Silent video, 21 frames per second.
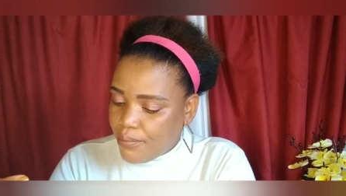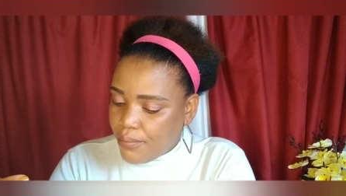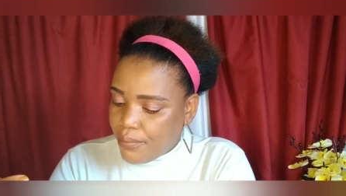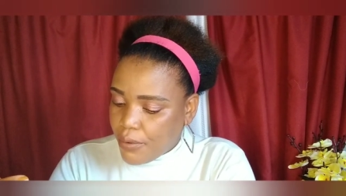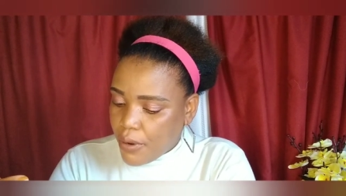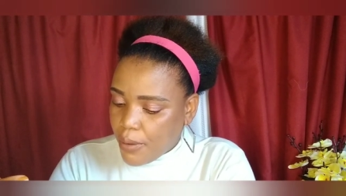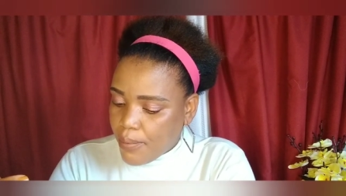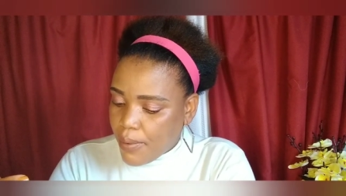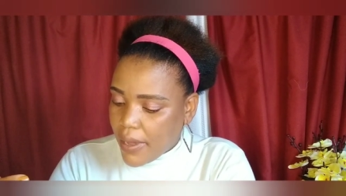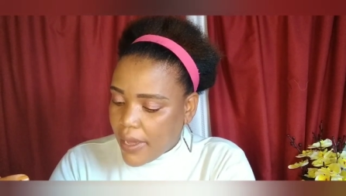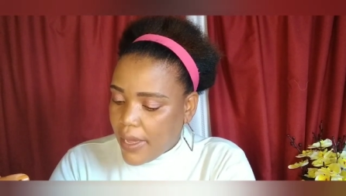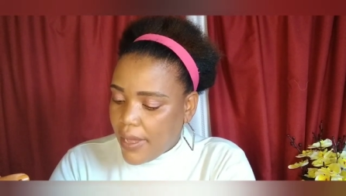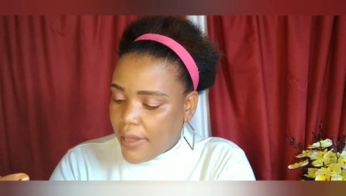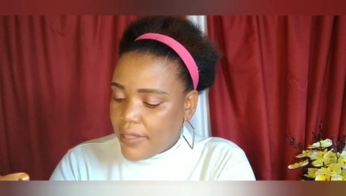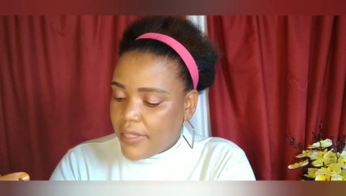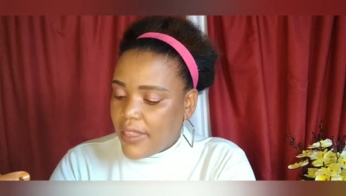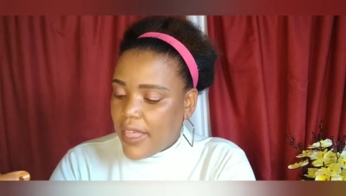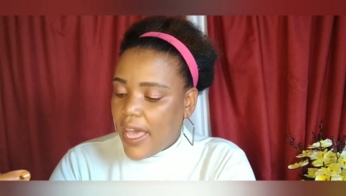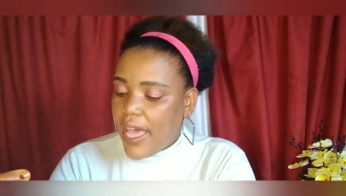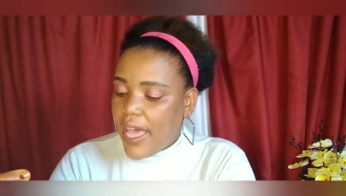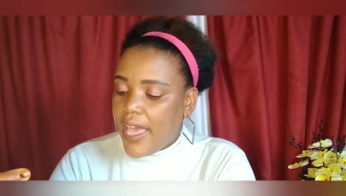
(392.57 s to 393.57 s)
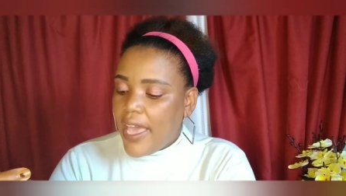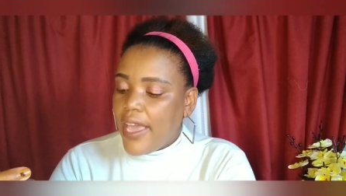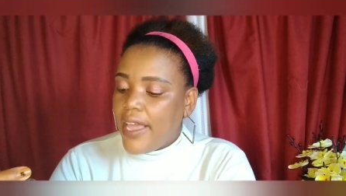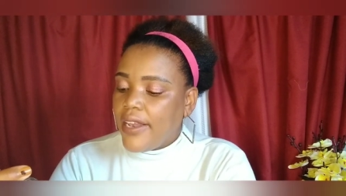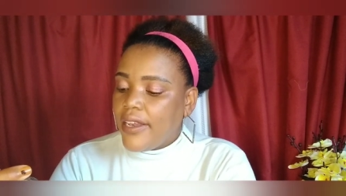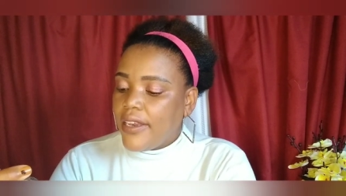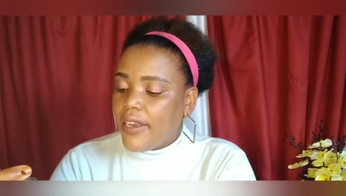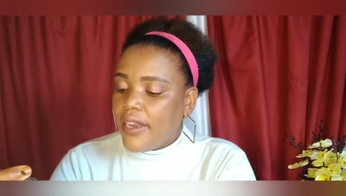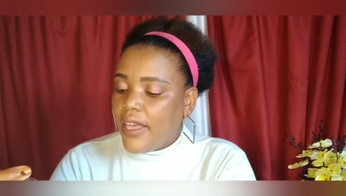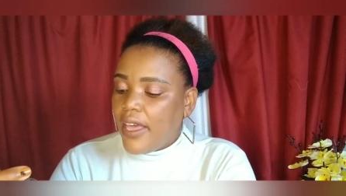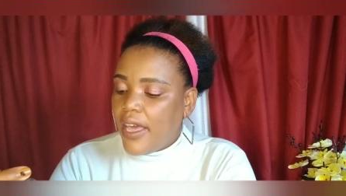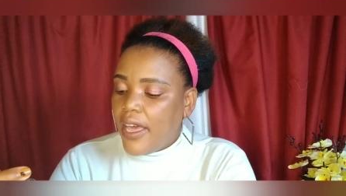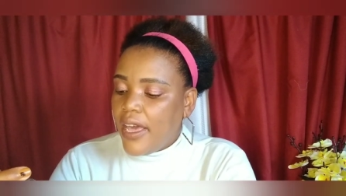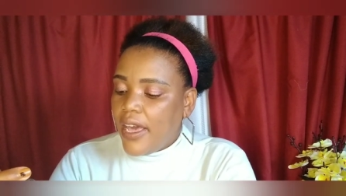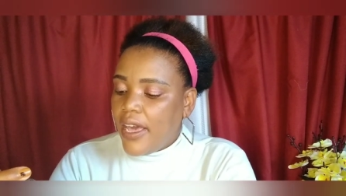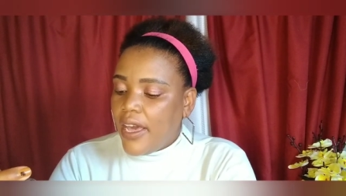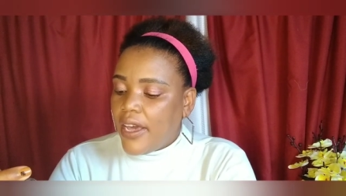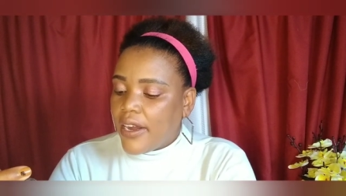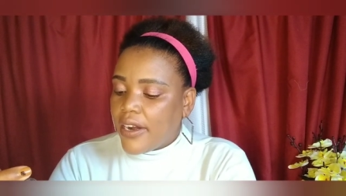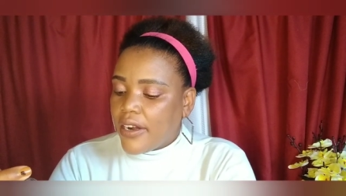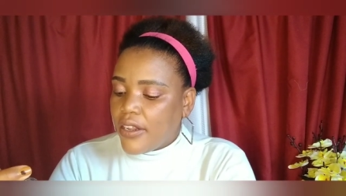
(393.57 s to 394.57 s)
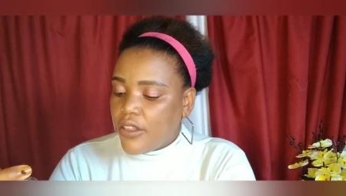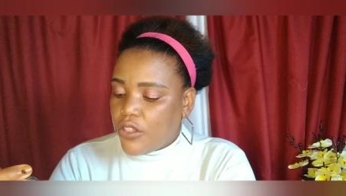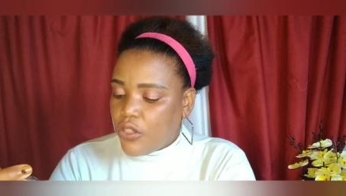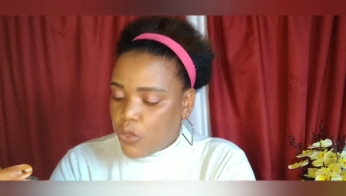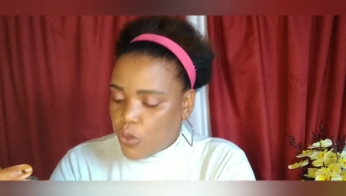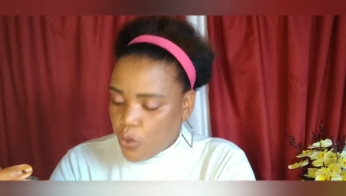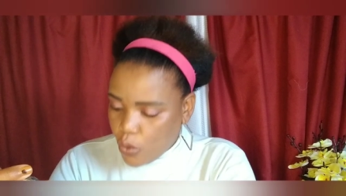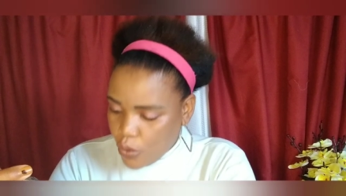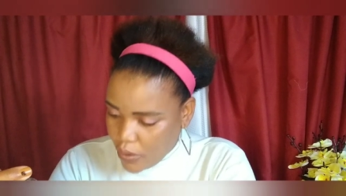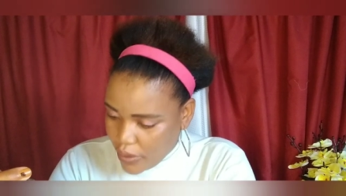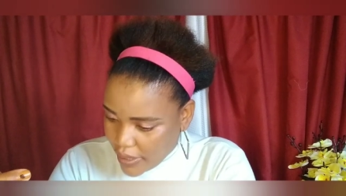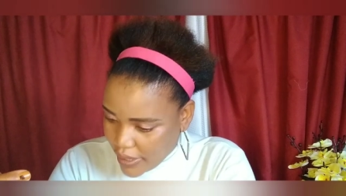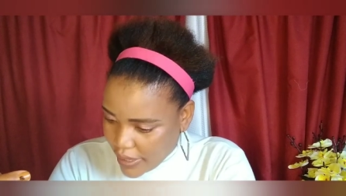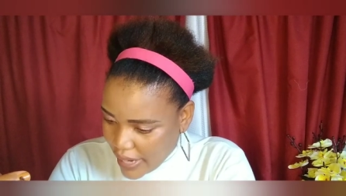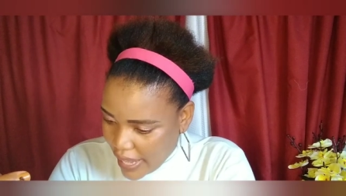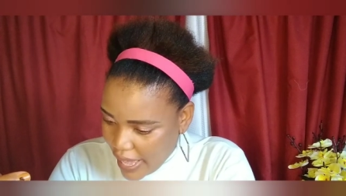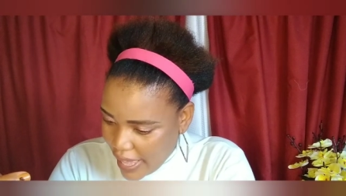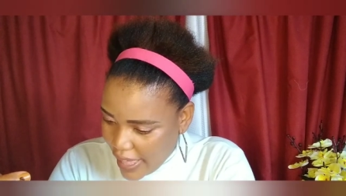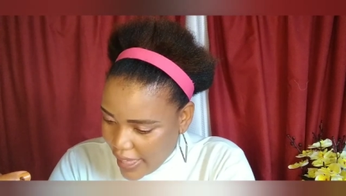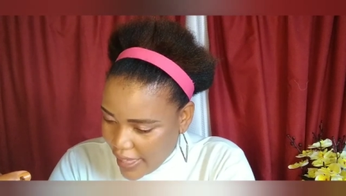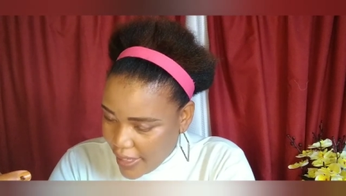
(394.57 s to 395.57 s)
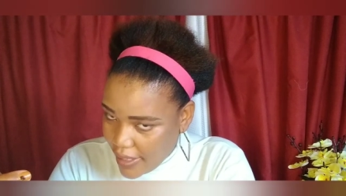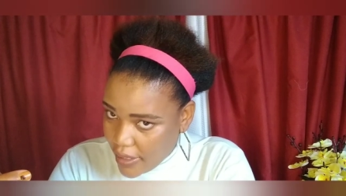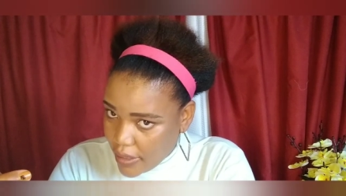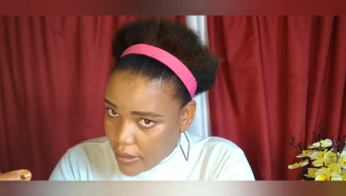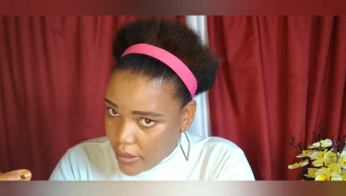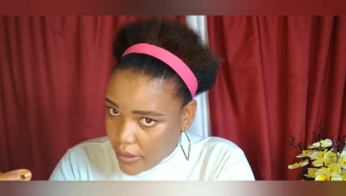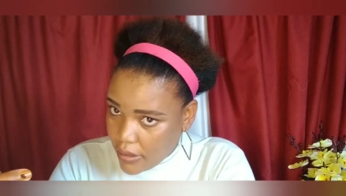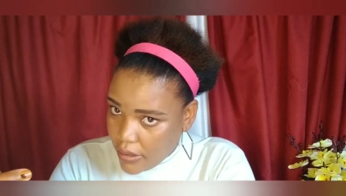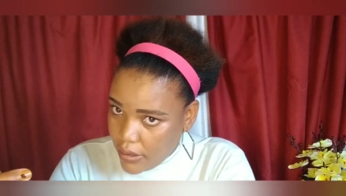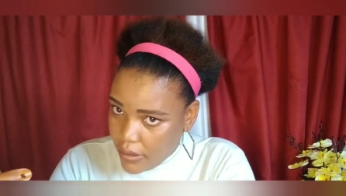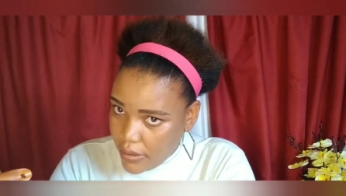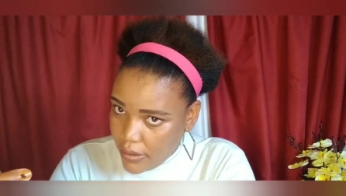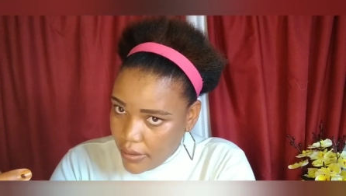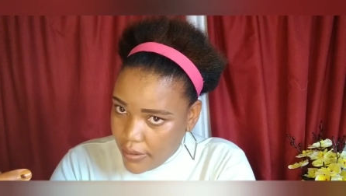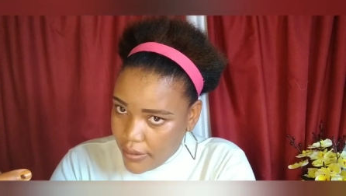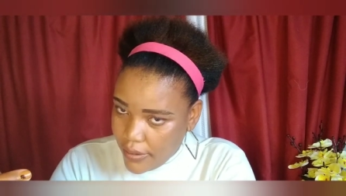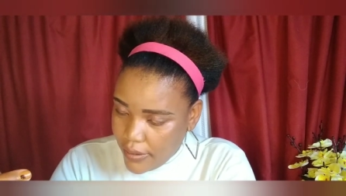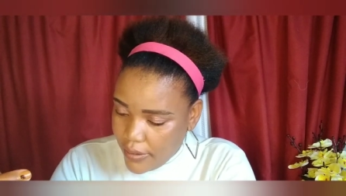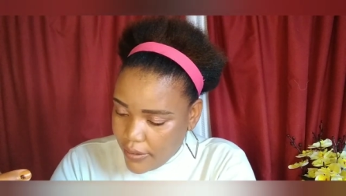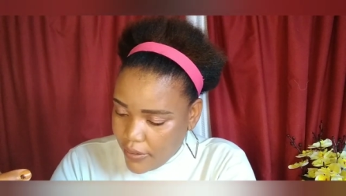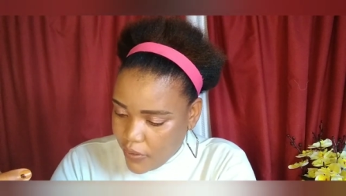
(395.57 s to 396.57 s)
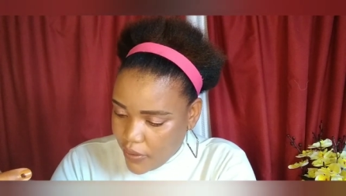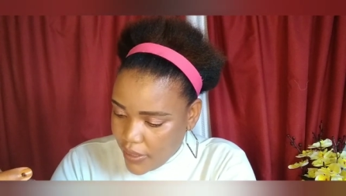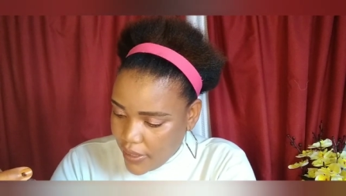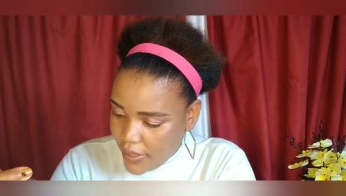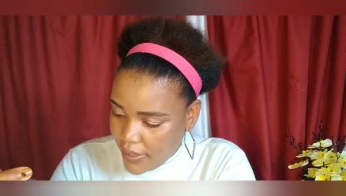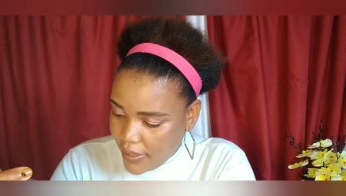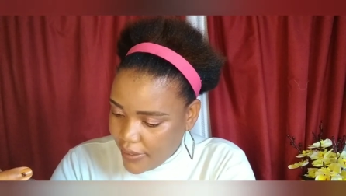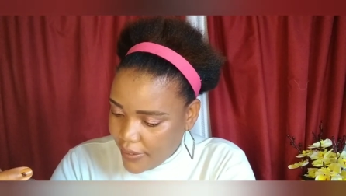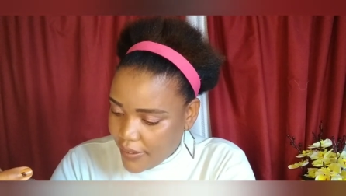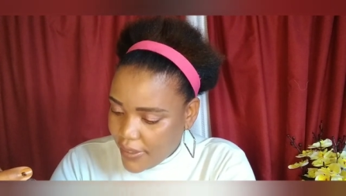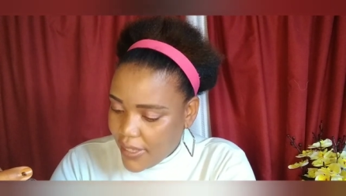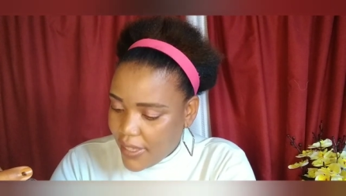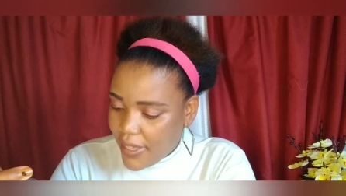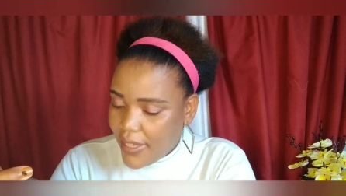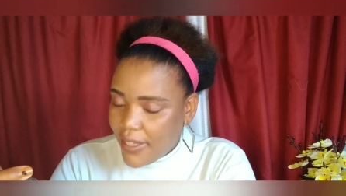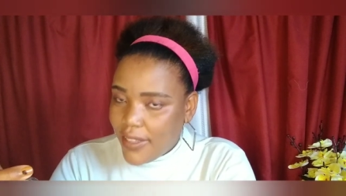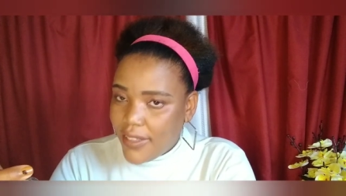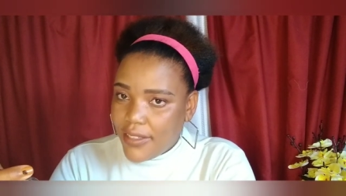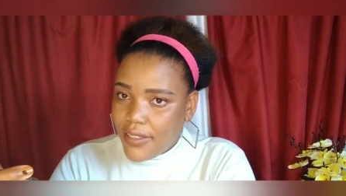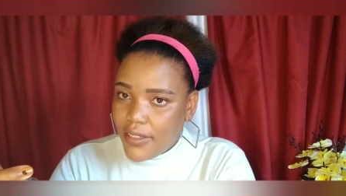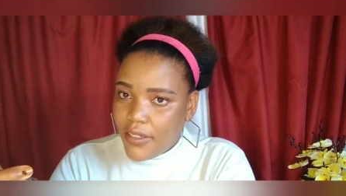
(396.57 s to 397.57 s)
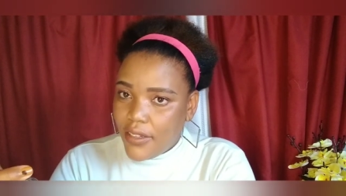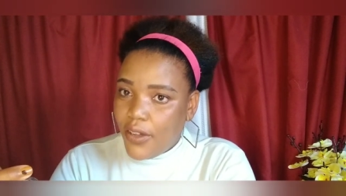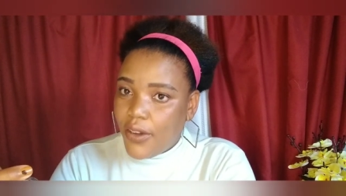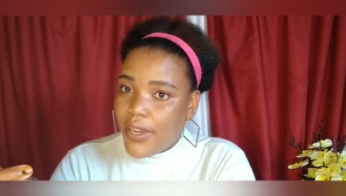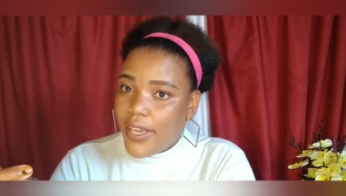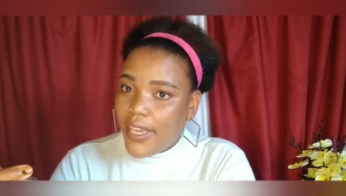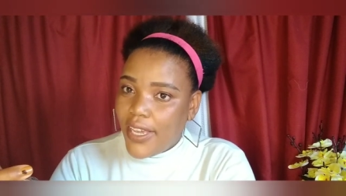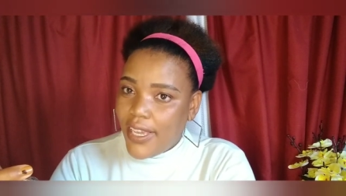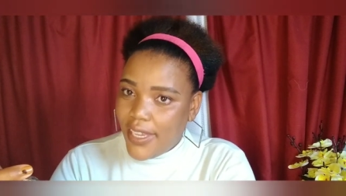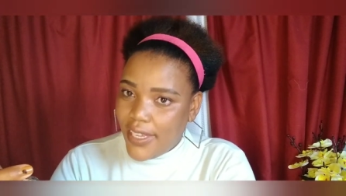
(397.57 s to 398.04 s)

propaganda and hmm, okay, okay.